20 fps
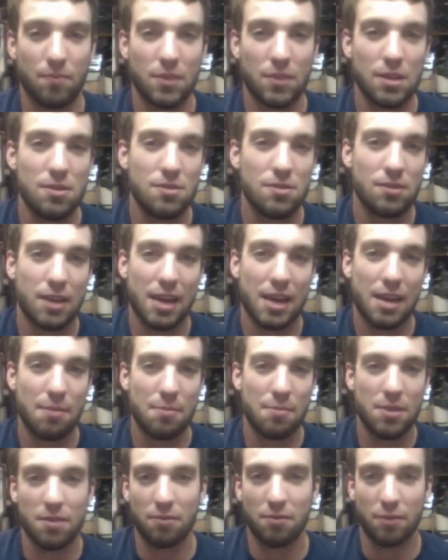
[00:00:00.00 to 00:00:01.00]
you can't
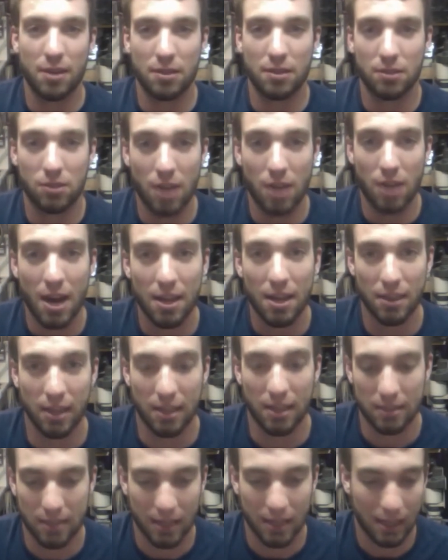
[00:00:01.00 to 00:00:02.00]
be afraid to try
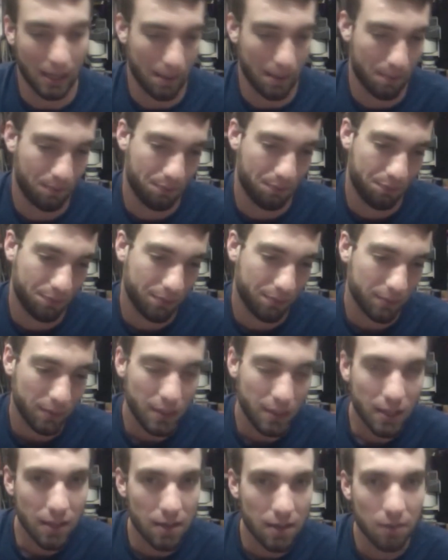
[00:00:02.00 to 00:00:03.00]
things. Like,
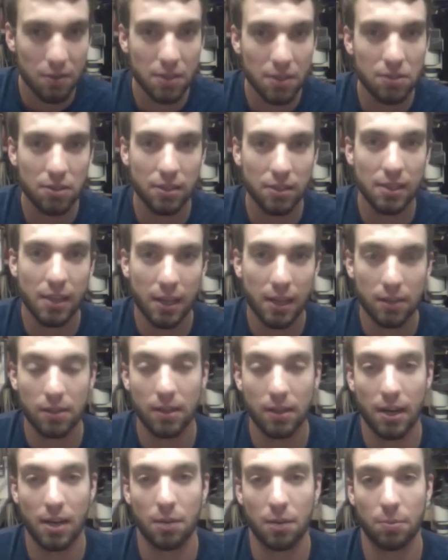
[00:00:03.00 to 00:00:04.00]
eventually I'll learn
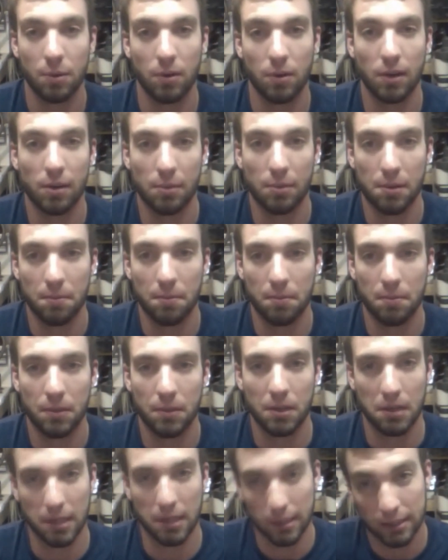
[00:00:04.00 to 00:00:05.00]
how to program it.
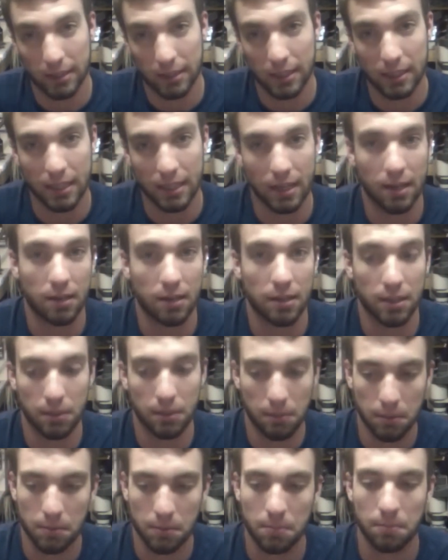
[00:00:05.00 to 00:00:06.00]
I'll sit down and
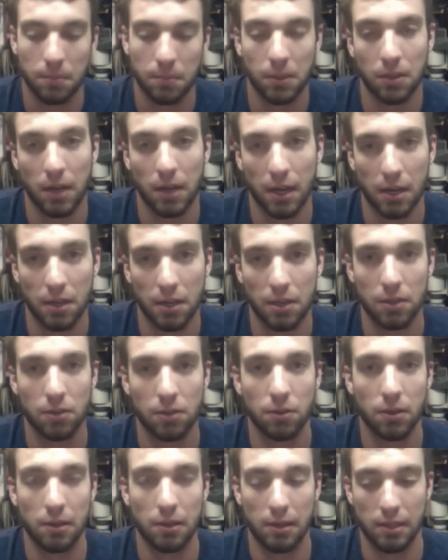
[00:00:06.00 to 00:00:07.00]
learn how to do
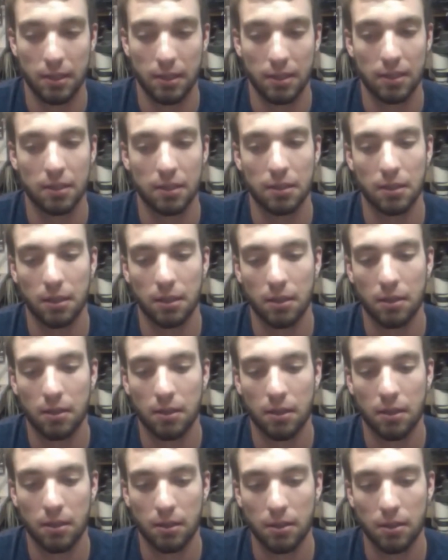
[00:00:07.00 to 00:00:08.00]
it, and
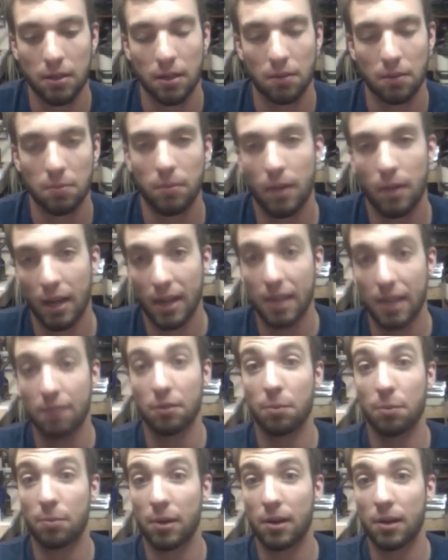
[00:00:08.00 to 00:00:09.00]
I have
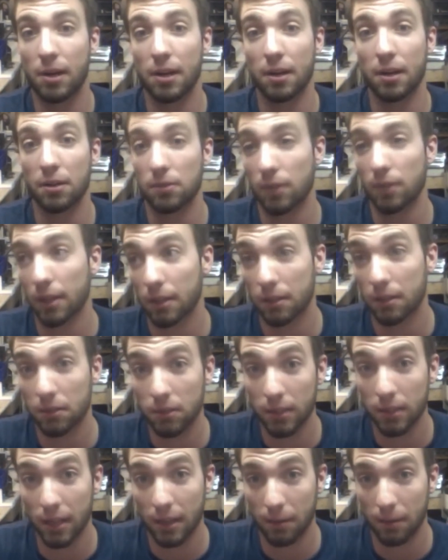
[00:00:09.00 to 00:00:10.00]
the part here, so I can
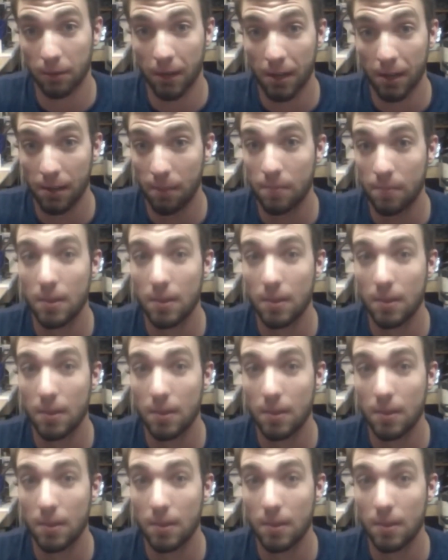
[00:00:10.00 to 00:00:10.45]
do that, right?